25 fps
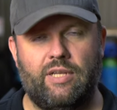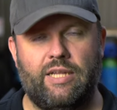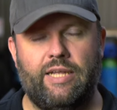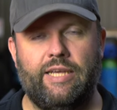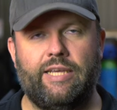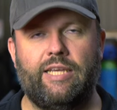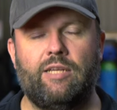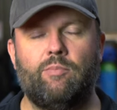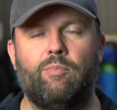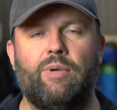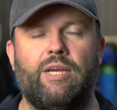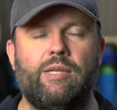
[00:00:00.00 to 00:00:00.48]
like
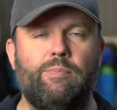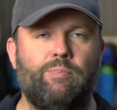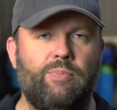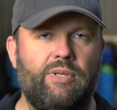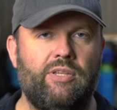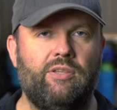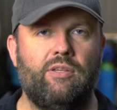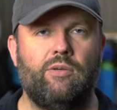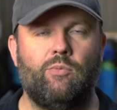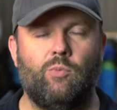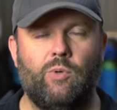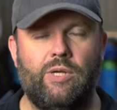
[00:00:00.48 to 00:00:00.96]
it might be
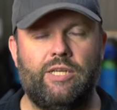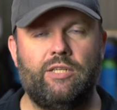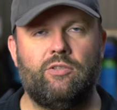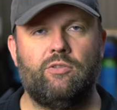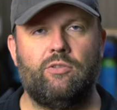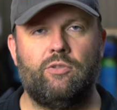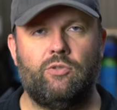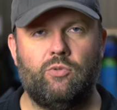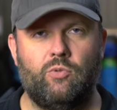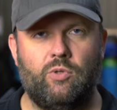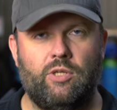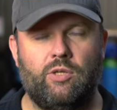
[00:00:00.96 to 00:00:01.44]
the way to
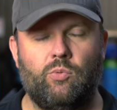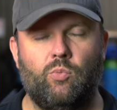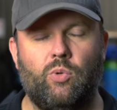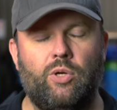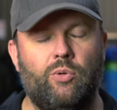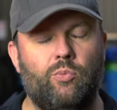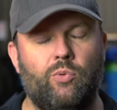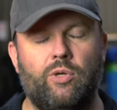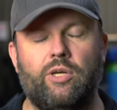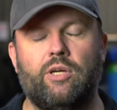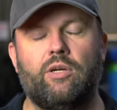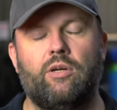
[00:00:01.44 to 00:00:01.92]
do it
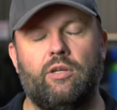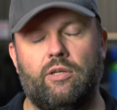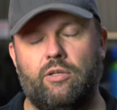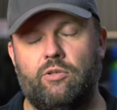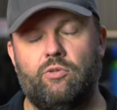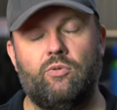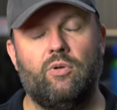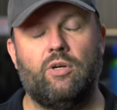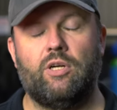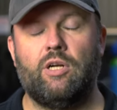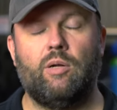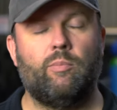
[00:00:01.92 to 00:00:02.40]
when we're gonna
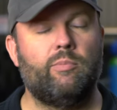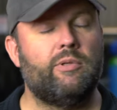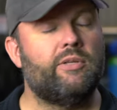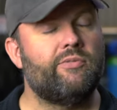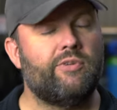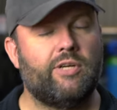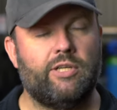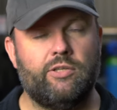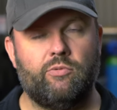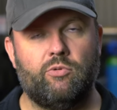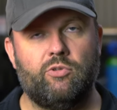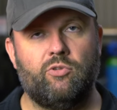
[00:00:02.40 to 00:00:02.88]
do a couple of
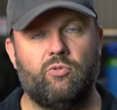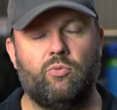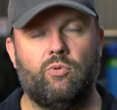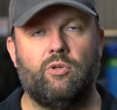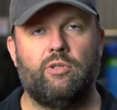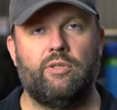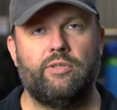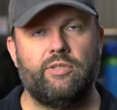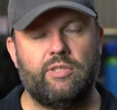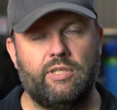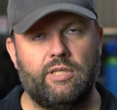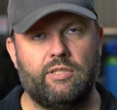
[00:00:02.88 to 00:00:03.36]
100 swirl
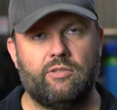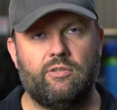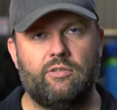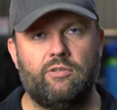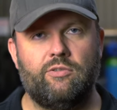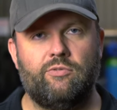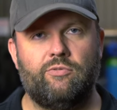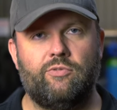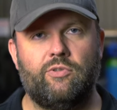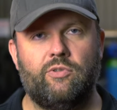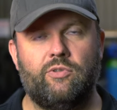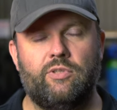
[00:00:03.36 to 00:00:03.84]
injectors
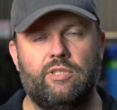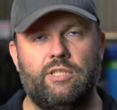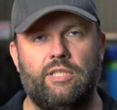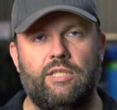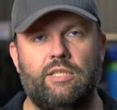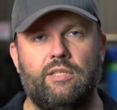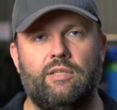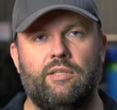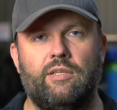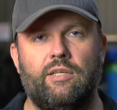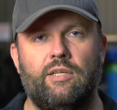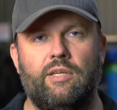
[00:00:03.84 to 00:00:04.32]
for
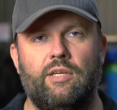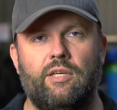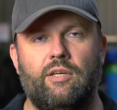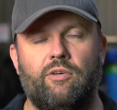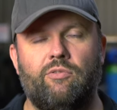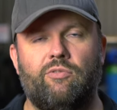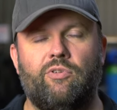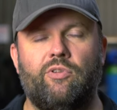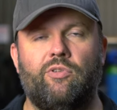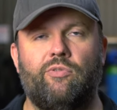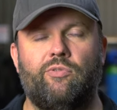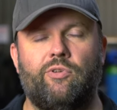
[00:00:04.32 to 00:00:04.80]
the
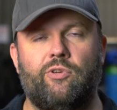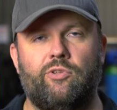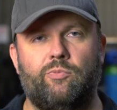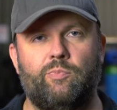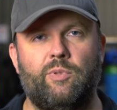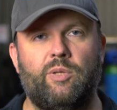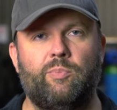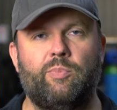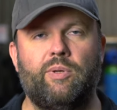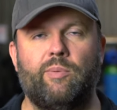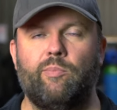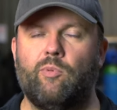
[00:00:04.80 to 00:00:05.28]
first
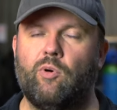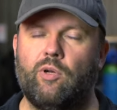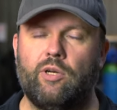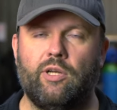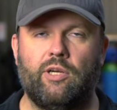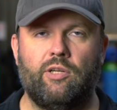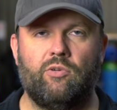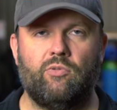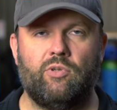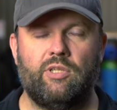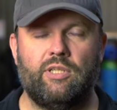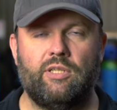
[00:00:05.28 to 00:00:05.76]
BPM
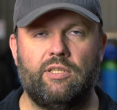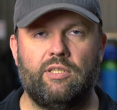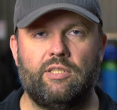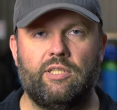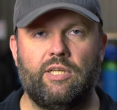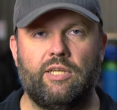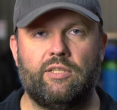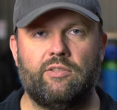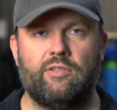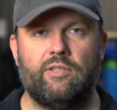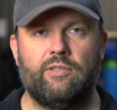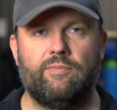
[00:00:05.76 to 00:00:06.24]
100
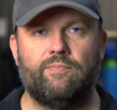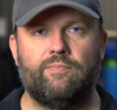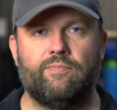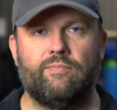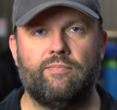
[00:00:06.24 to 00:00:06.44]
injector.